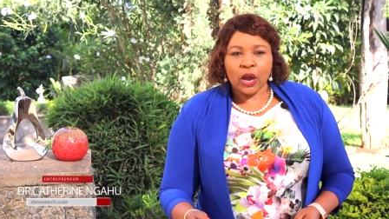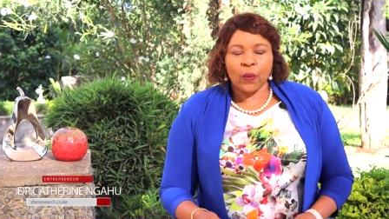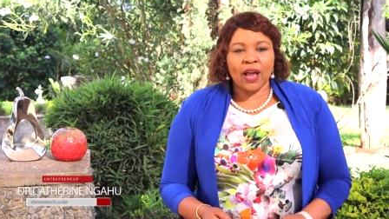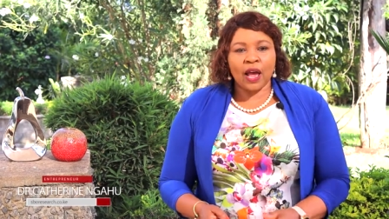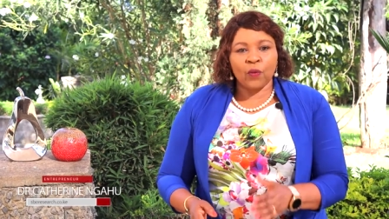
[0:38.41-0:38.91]

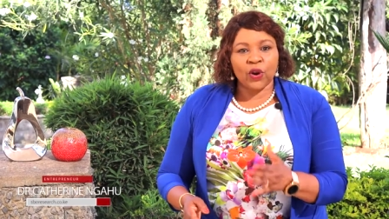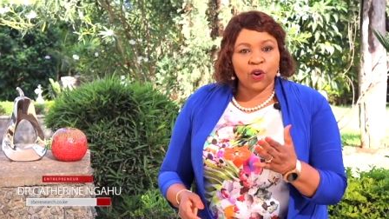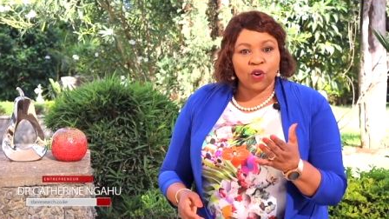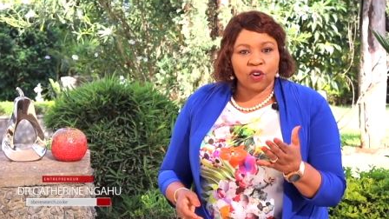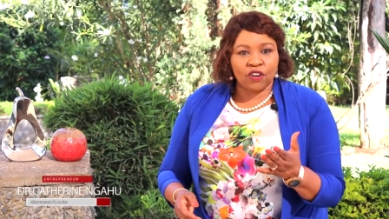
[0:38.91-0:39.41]
where we
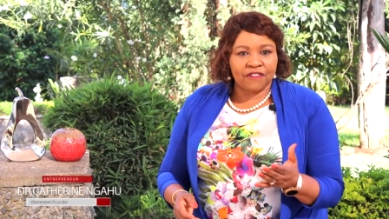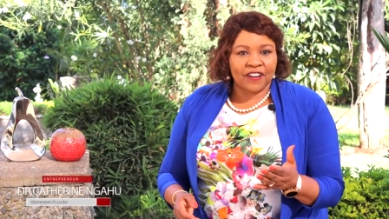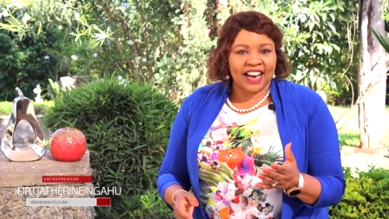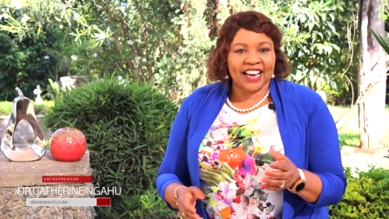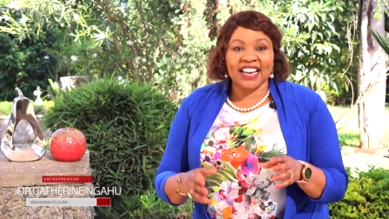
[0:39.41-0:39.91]

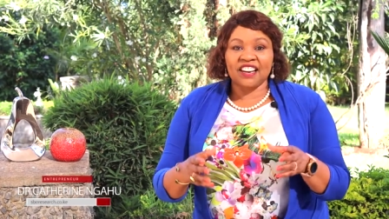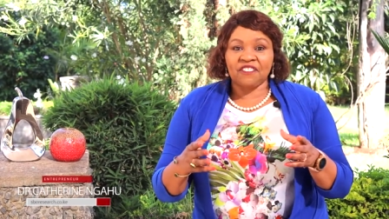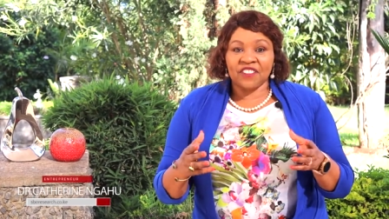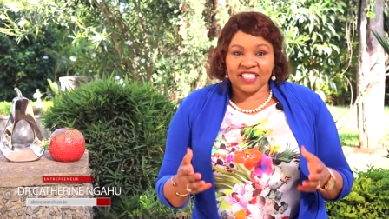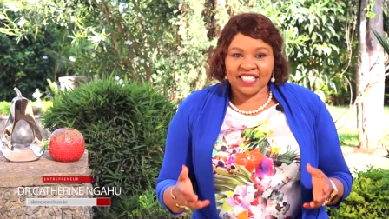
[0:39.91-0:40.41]
offer
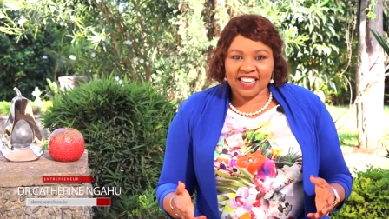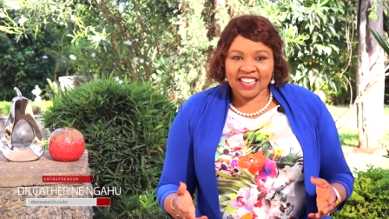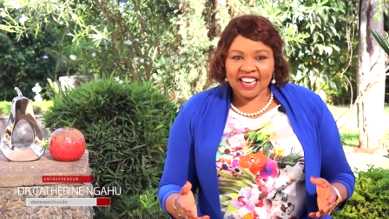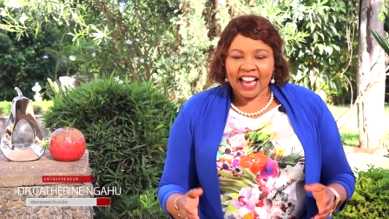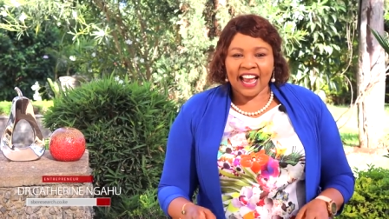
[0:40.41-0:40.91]
elevating
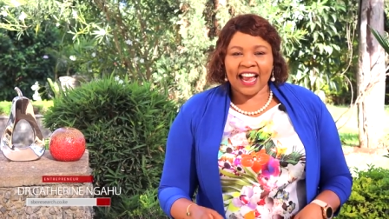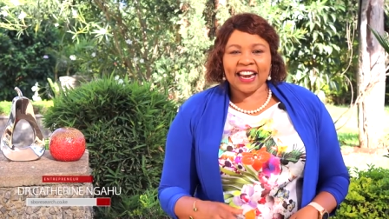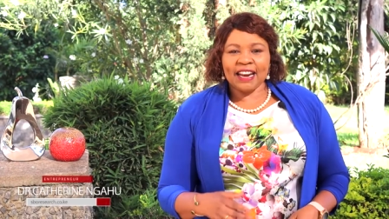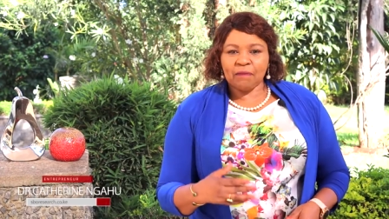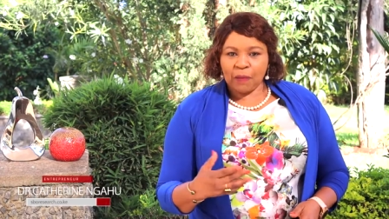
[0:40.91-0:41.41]

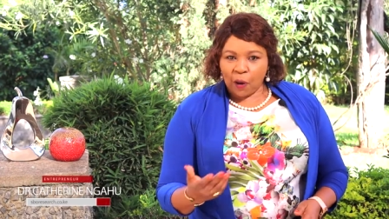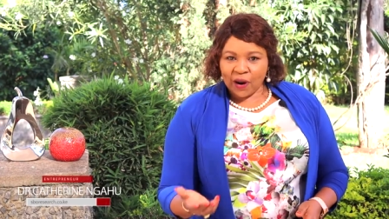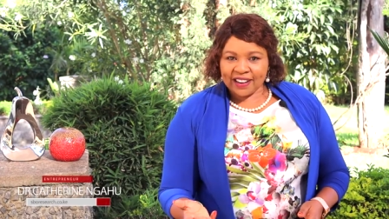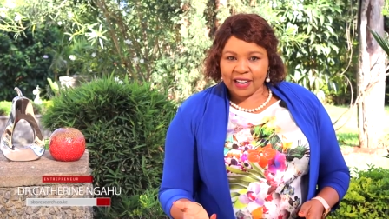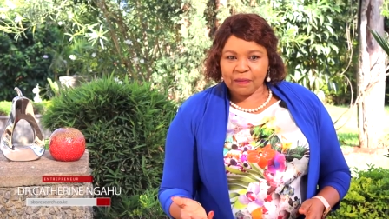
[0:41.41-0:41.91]
and
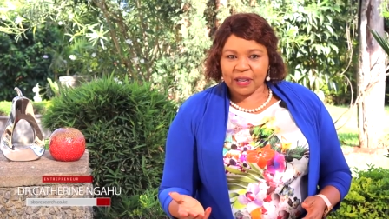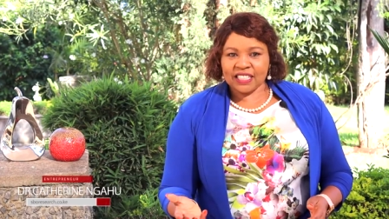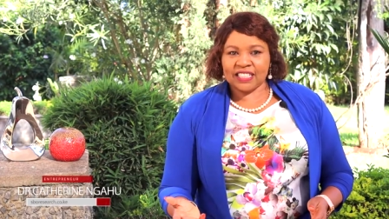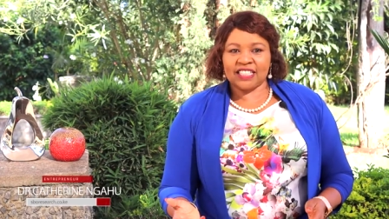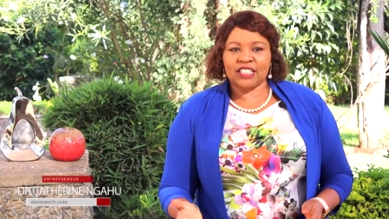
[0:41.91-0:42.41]
empowering
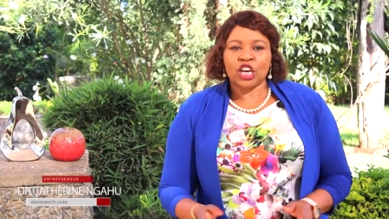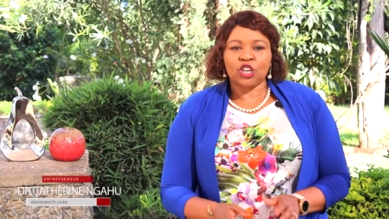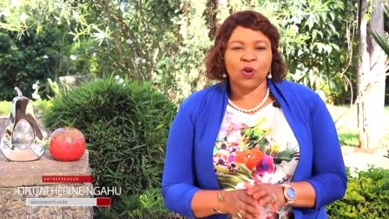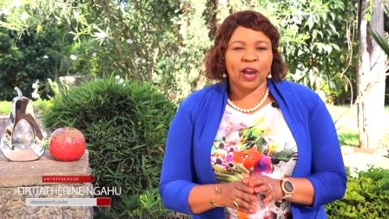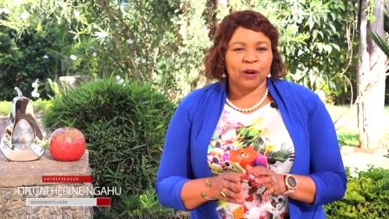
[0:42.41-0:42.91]
messages
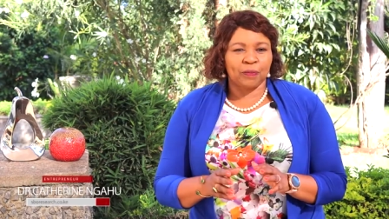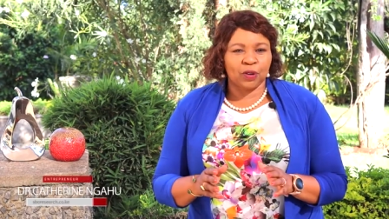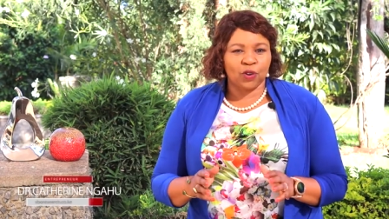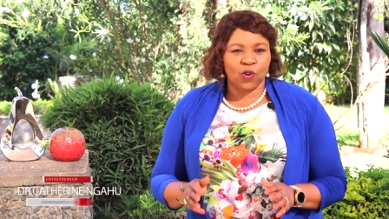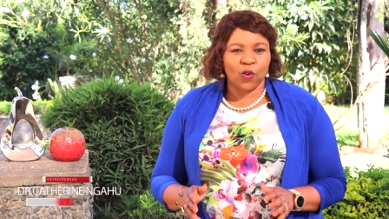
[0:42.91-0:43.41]
to help
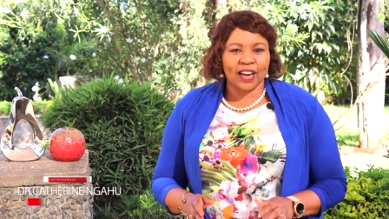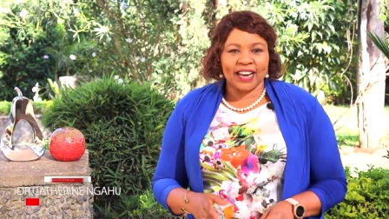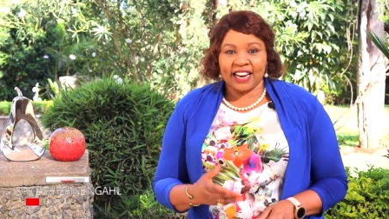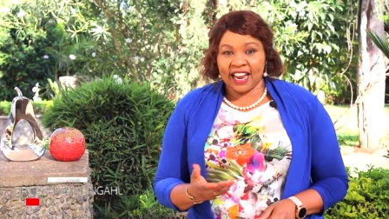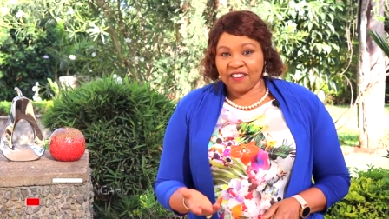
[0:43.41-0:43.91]
you grow
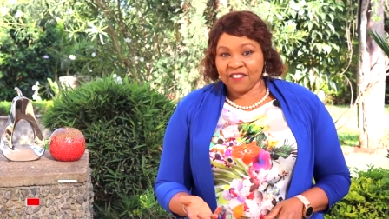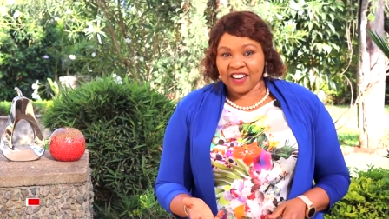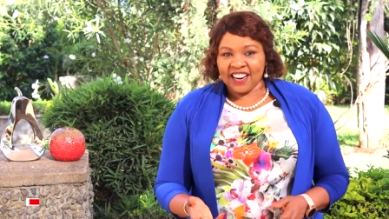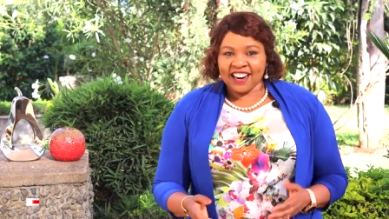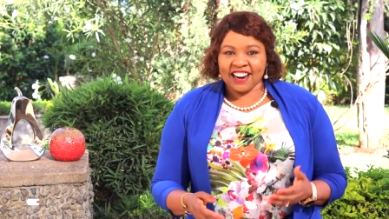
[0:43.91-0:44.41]
in life,
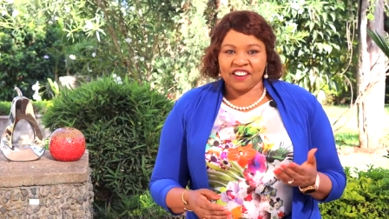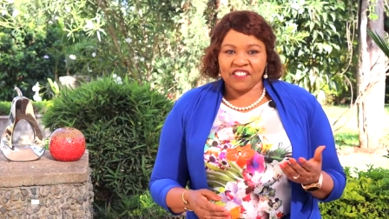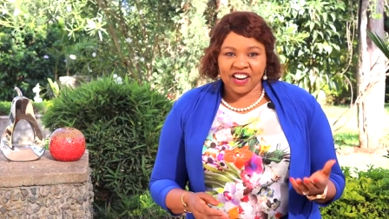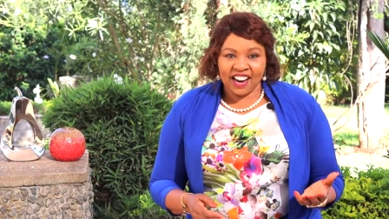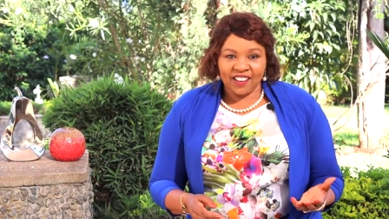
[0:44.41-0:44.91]

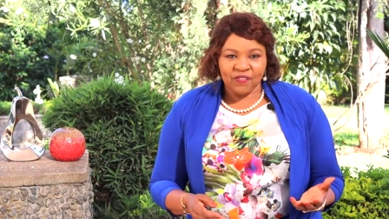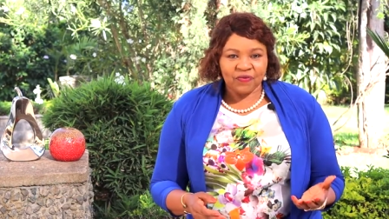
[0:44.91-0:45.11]
career,